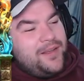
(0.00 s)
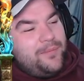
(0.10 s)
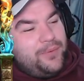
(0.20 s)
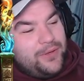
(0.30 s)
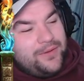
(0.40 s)

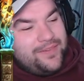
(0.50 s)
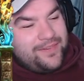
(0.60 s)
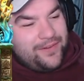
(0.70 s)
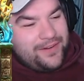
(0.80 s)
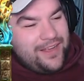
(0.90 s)
build
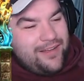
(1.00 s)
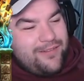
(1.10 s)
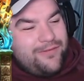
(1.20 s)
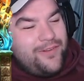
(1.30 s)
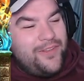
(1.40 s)

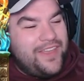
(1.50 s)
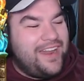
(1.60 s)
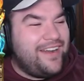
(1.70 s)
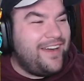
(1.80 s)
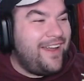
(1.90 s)
Sokka for
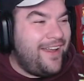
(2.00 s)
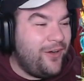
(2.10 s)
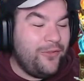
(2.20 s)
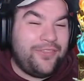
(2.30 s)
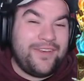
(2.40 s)
that
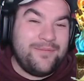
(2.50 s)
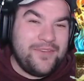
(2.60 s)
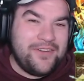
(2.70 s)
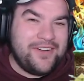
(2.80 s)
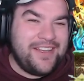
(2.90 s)
health and
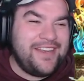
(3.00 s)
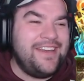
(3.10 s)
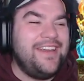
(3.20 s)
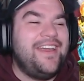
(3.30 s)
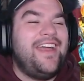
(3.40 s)
immunity,
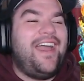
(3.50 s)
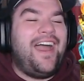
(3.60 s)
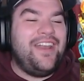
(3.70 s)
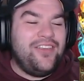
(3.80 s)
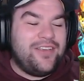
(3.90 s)

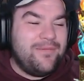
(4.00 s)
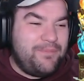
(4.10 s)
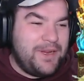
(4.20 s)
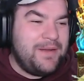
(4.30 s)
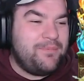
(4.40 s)
and you can
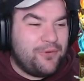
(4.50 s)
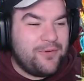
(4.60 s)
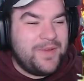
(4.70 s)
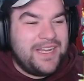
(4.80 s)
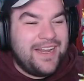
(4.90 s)
beat
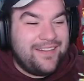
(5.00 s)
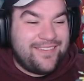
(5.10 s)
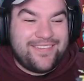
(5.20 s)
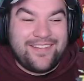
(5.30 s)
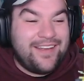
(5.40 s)
Bumi.
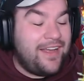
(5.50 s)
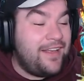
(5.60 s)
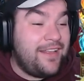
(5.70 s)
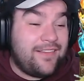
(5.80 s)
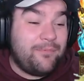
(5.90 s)

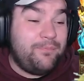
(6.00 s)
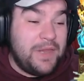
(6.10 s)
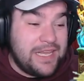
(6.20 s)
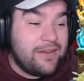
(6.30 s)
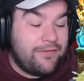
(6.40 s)
It's a
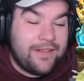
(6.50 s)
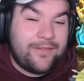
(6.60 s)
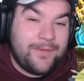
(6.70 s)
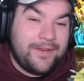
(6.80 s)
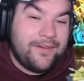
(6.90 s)
big
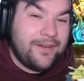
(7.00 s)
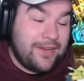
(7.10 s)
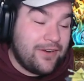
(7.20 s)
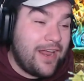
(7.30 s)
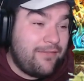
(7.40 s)
investment.
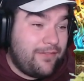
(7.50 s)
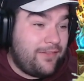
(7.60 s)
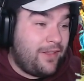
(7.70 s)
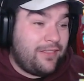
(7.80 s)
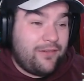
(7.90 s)
You gotta
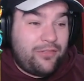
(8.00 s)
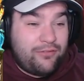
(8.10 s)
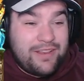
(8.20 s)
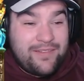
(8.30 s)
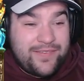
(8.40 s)
have, like, there were
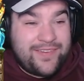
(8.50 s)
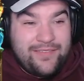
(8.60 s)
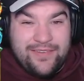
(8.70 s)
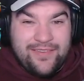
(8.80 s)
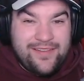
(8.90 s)
3 level
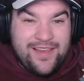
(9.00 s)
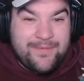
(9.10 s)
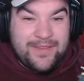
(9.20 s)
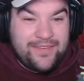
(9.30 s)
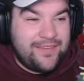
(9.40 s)
70s on the
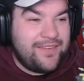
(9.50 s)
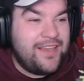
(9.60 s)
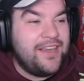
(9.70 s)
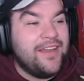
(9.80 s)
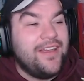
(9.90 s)
team, as you can
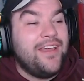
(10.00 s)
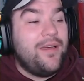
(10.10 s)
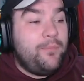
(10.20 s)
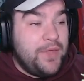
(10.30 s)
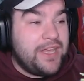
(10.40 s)
see.
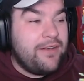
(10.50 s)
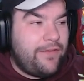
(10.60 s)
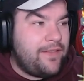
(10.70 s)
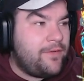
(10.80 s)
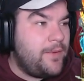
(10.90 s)
Big
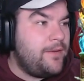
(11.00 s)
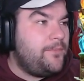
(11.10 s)
investment.